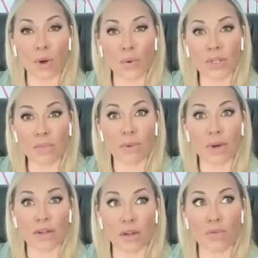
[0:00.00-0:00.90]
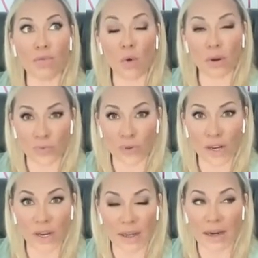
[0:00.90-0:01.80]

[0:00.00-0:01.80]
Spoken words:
bonus bundle for free.